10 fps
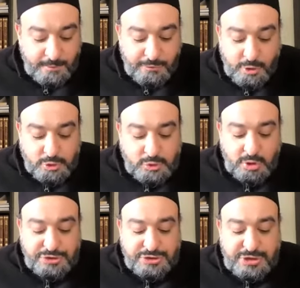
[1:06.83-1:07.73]
Those who
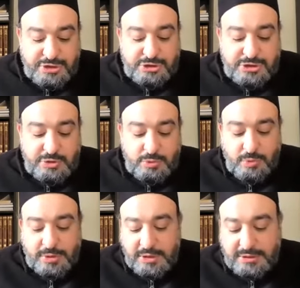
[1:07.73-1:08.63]
are stingy with
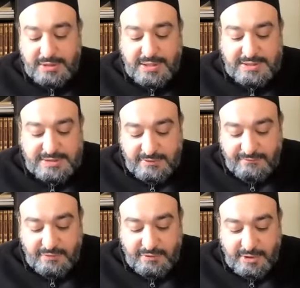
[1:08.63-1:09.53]
what Allah has
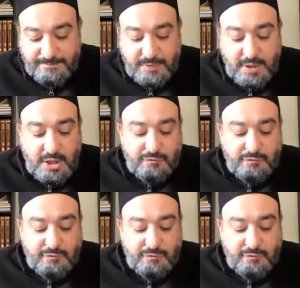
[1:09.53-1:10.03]
given them